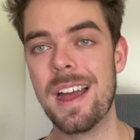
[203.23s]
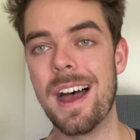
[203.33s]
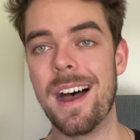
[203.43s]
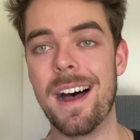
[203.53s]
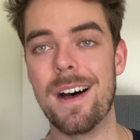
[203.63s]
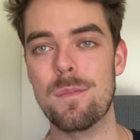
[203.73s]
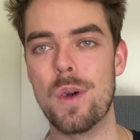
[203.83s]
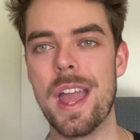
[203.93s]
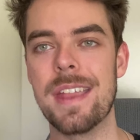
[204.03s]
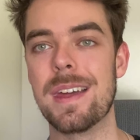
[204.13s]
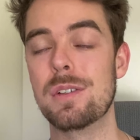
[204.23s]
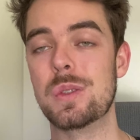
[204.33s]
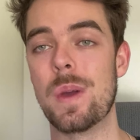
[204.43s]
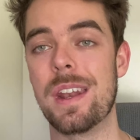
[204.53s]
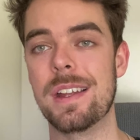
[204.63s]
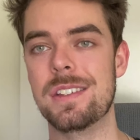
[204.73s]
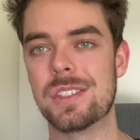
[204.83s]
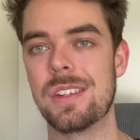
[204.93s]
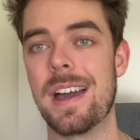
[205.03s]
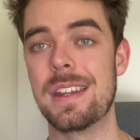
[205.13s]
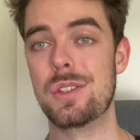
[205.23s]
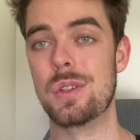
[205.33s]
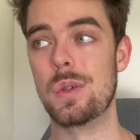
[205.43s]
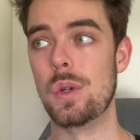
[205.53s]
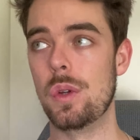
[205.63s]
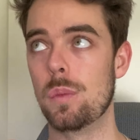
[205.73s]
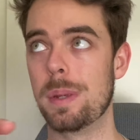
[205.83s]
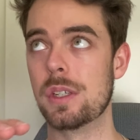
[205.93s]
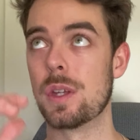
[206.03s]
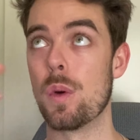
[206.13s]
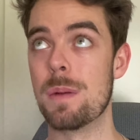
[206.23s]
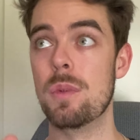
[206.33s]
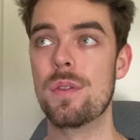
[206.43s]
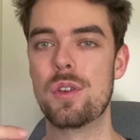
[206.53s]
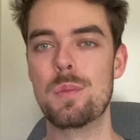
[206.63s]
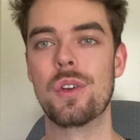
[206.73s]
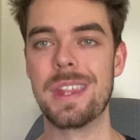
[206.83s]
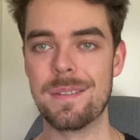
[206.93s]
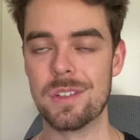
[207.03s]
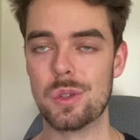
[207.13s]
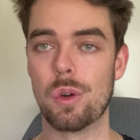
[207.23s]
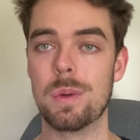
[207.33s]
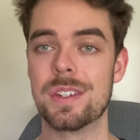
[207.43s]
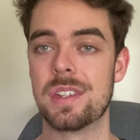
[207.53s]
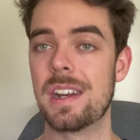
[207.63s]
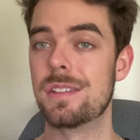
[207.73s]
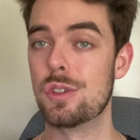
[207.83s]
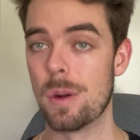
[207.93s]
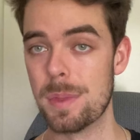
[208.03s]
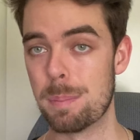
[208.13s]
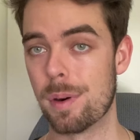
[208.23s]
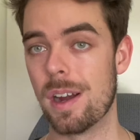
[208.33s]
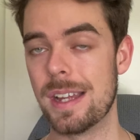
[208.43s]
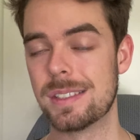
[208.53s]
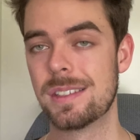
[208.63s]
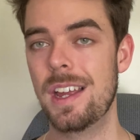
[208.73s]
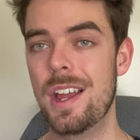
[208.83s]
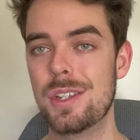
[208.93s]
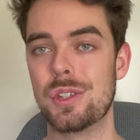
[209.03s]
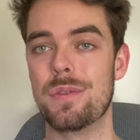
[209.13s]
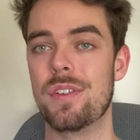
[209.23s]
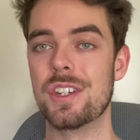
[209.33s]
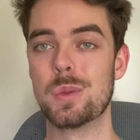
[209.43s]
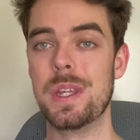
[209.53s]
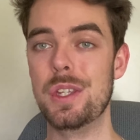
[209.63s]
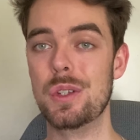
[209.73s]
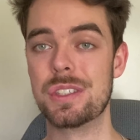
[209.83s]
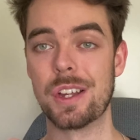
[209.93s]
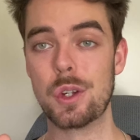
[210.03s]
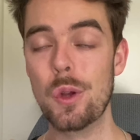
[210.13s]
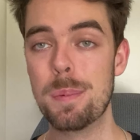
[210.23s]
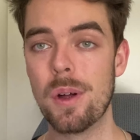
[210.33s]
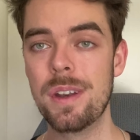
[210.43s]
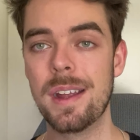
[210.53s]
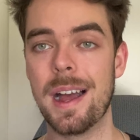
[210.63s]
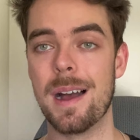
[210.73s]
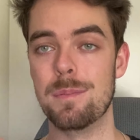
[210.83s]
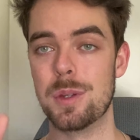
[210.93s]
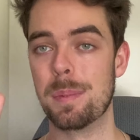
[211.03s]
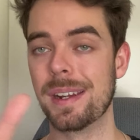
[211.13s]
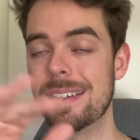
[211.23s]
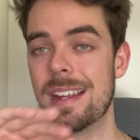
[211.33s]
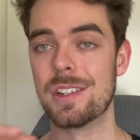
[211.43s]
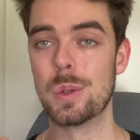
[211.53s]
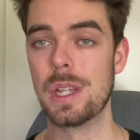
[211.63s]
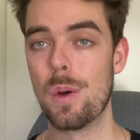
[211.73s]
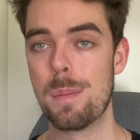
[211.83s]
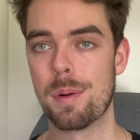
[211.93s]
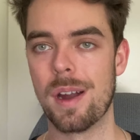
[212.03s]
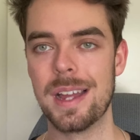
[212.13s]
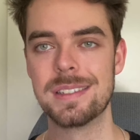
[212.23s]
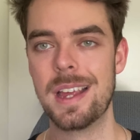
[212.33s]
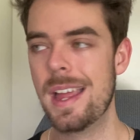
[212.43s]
And that was when I decided to, because I want to move through more of the inventory, we decided to drop the price. So first we used a coupon to bring it down to a lower price.